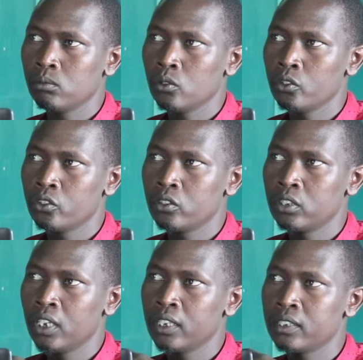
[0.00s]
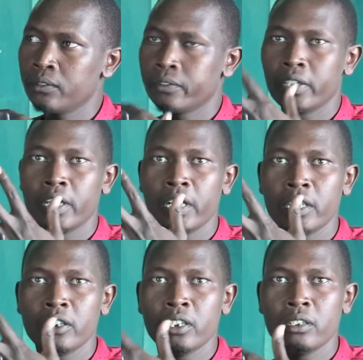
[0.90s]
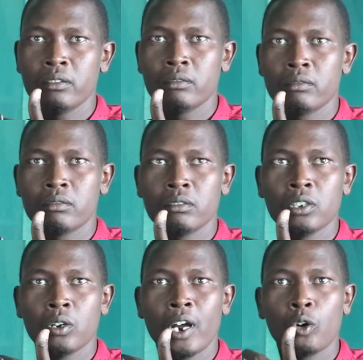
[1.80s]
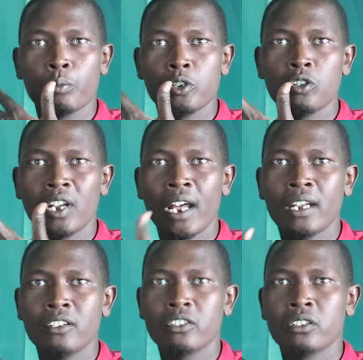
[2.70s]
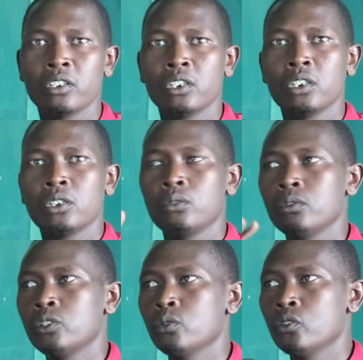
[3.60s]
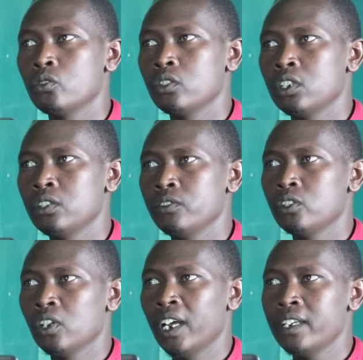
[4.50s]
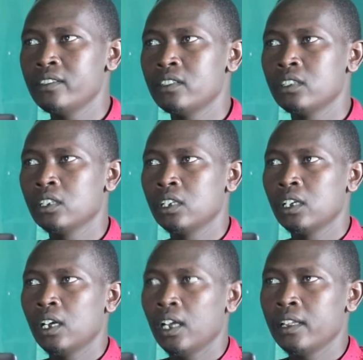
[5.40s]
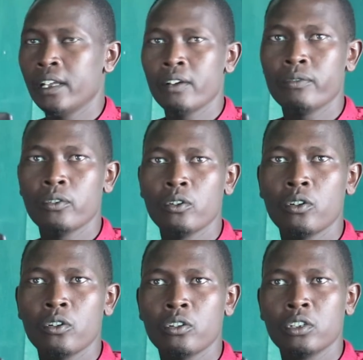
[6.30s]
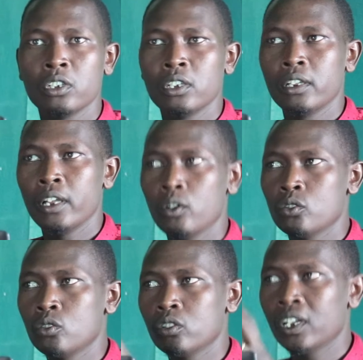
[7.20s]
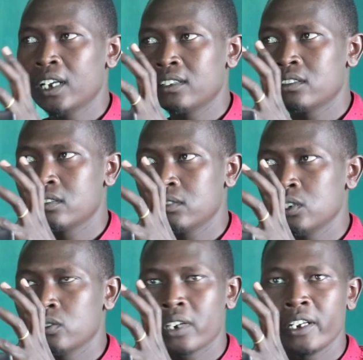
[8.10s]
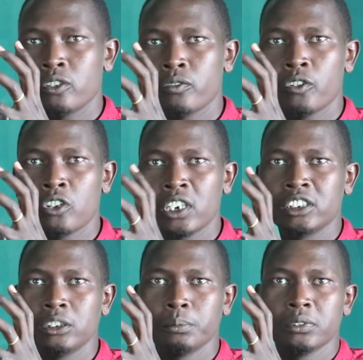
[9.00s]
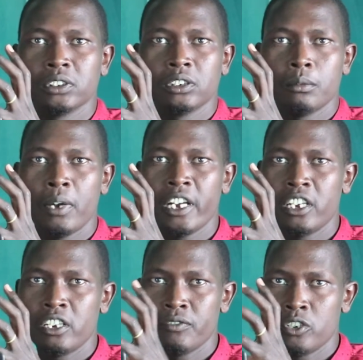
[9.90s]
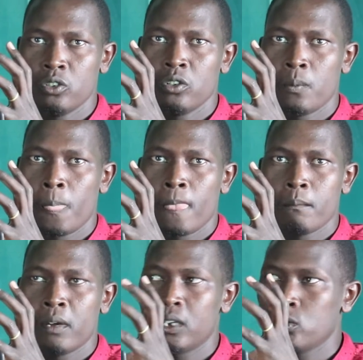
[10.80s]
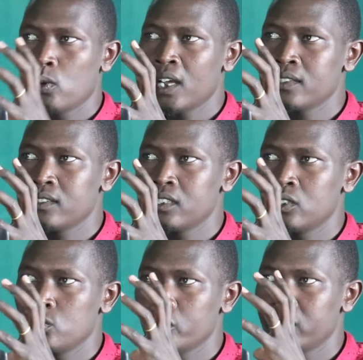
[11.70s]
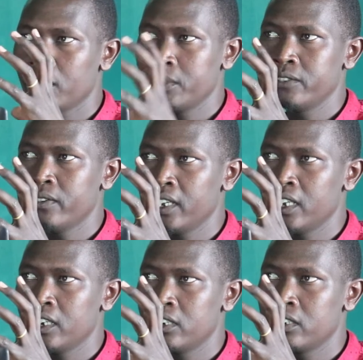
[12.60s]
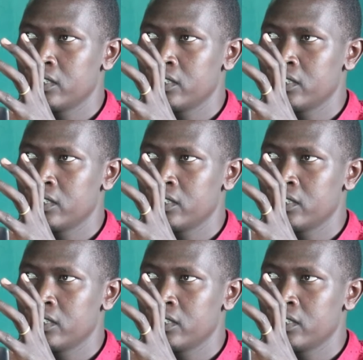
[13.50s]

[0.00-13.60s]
was just a free range and a communal land, which was not individualized, and therefore there was no that right of ownership by an individual. But once it was subdivided,